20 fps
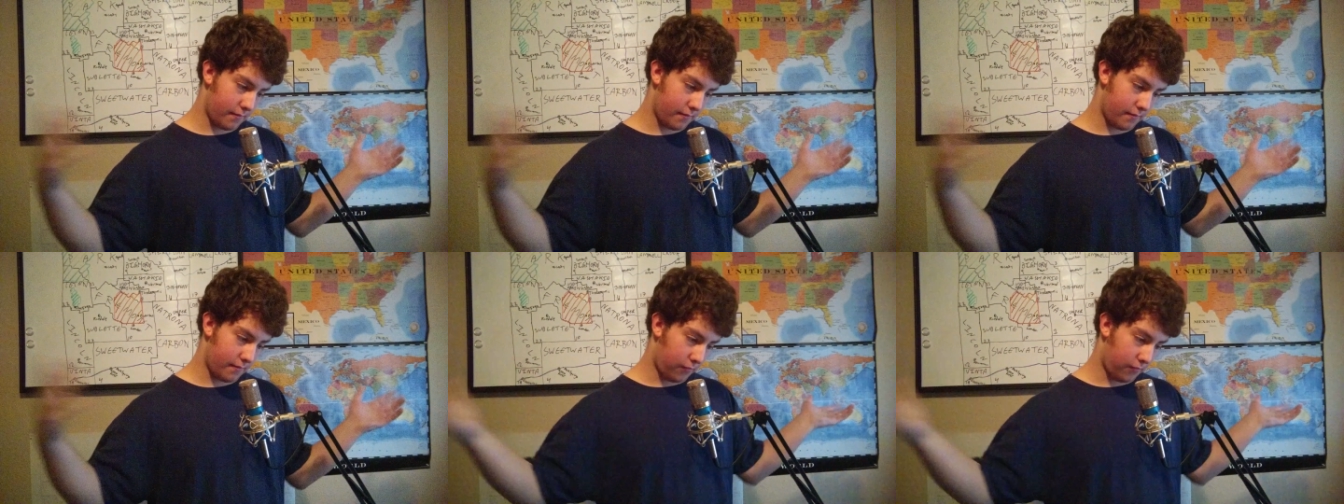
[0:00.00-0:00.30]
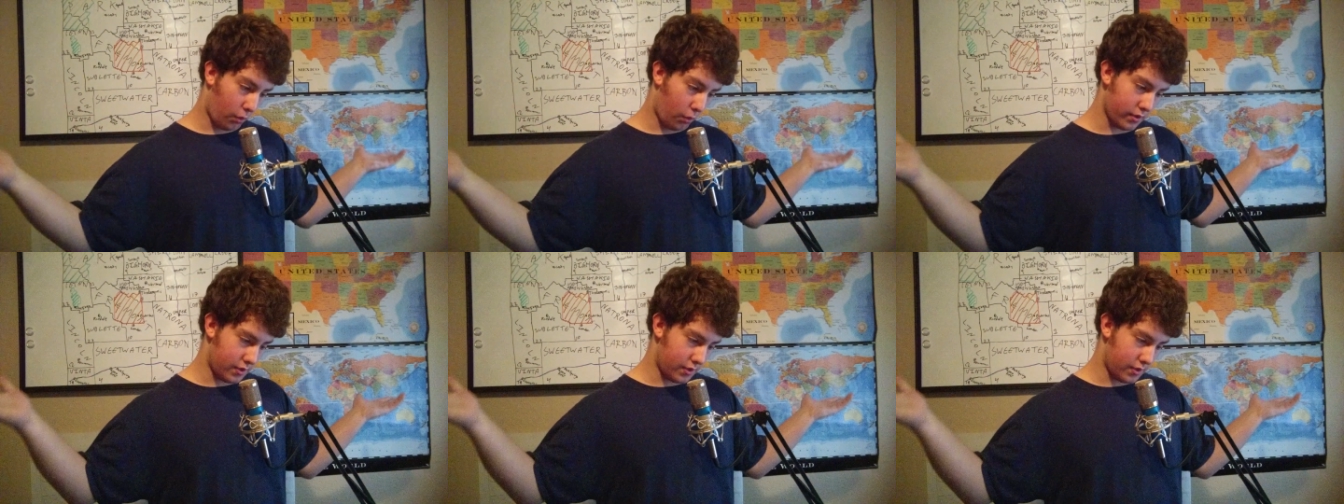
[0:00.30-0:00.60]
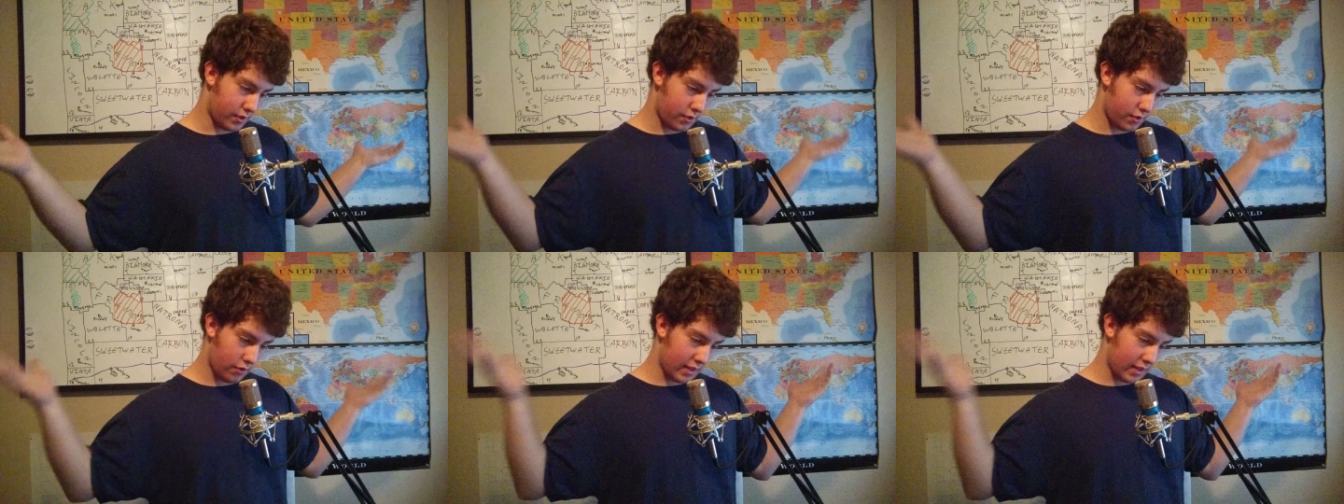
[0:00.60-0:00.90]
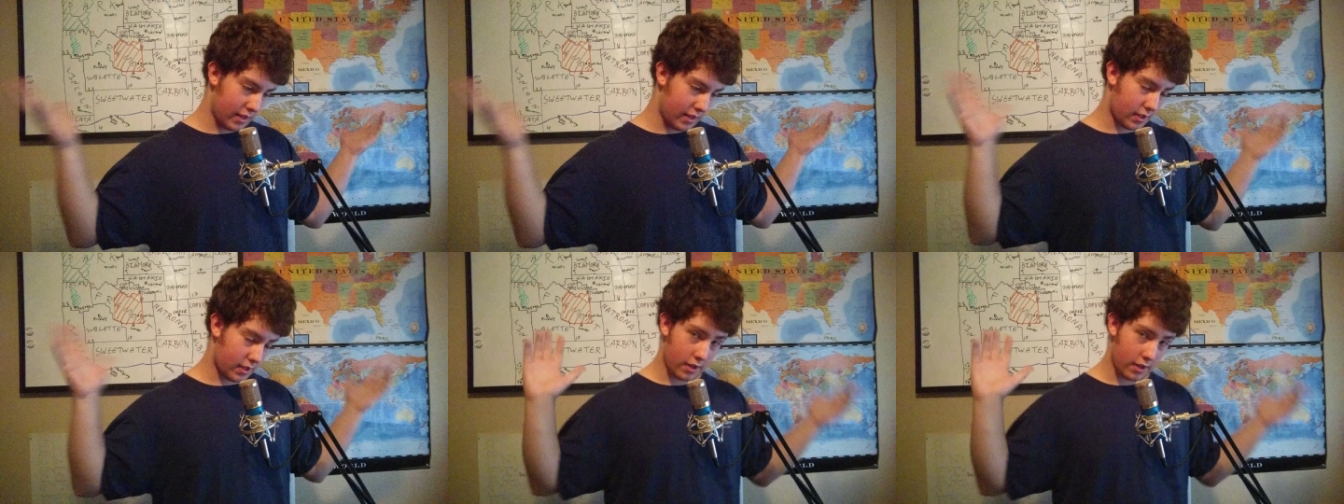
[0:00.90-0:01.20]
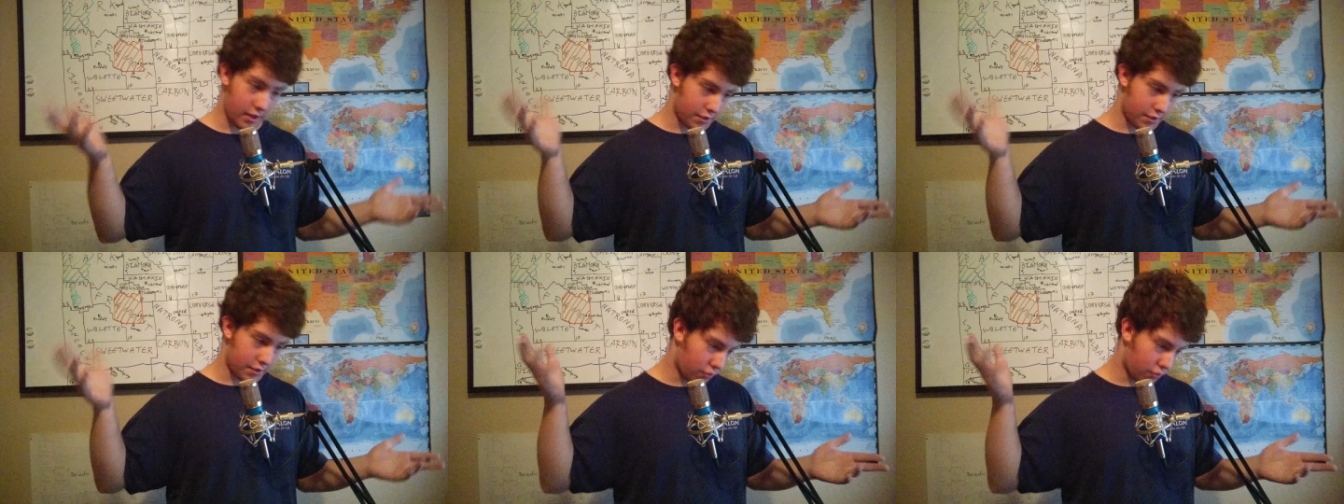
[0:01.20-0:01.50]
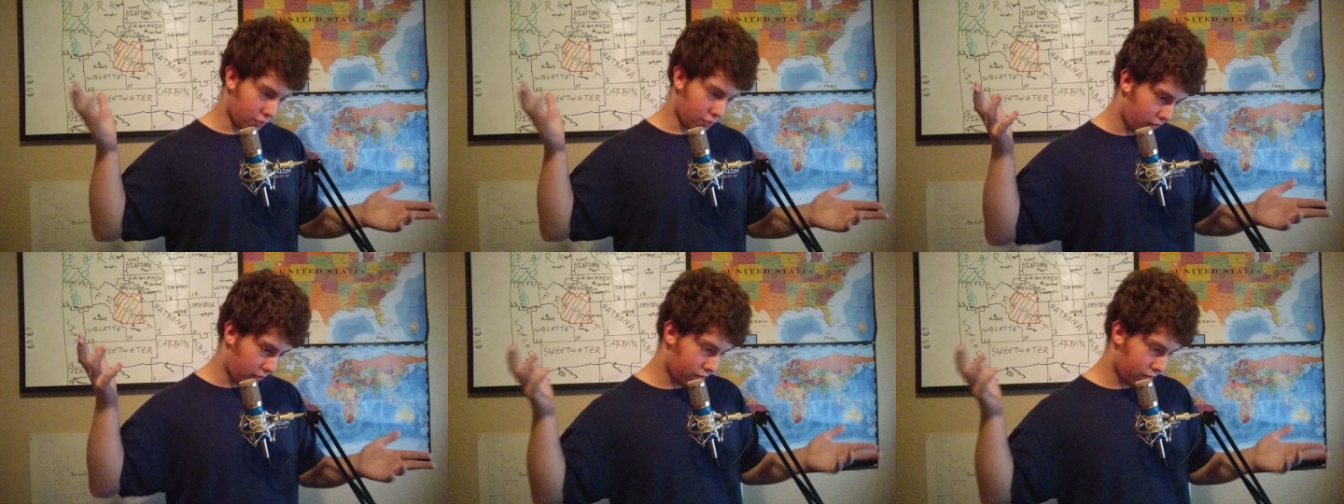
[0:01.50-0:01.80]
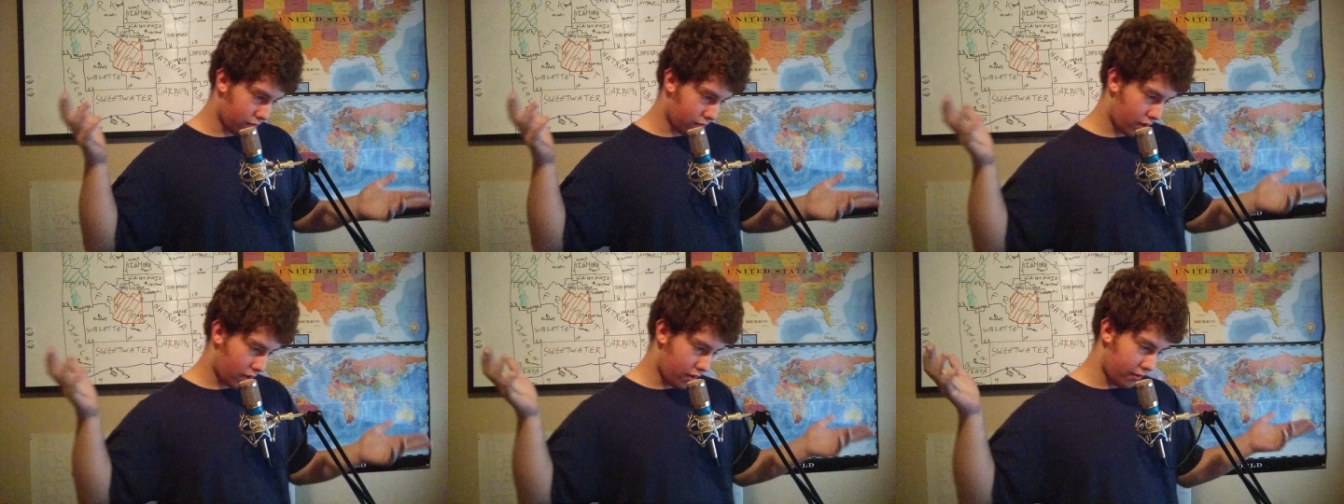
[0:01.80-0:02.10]
forts, Transcontinental
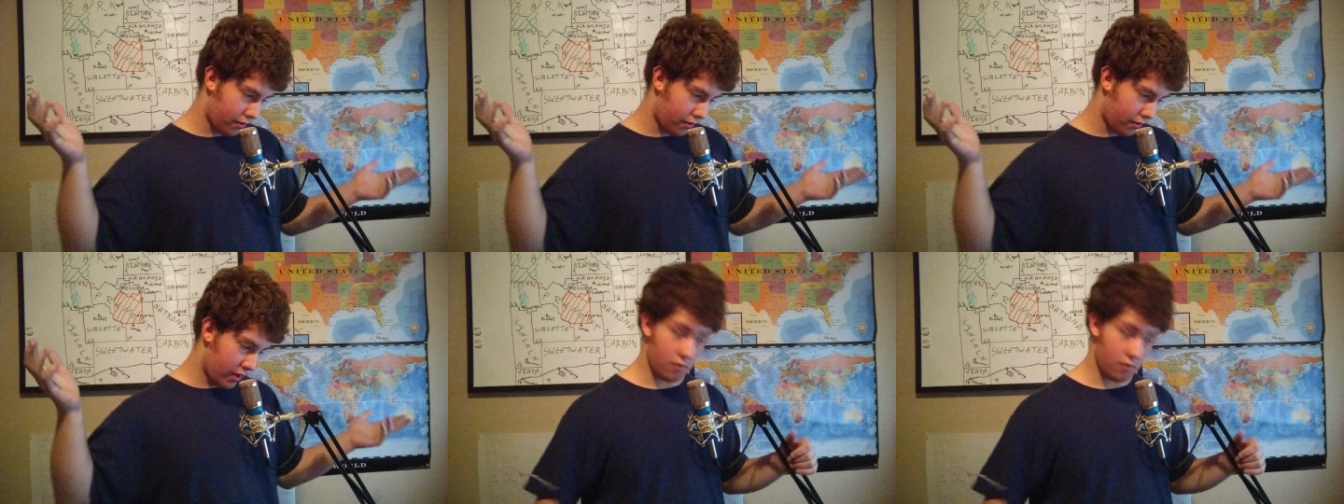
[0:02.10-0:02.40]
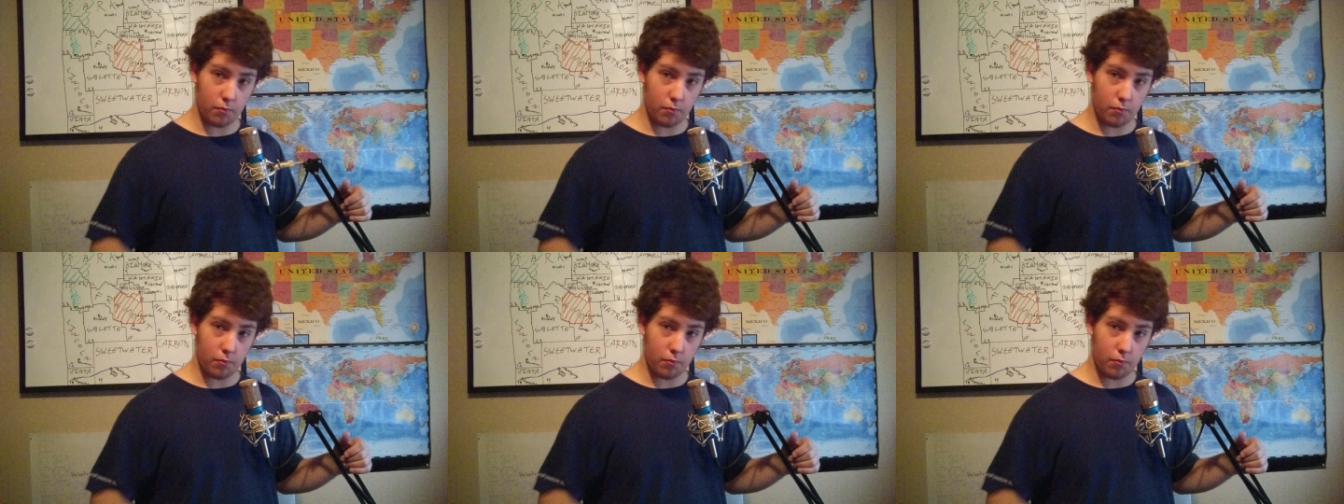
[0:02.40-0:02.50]
Railroad,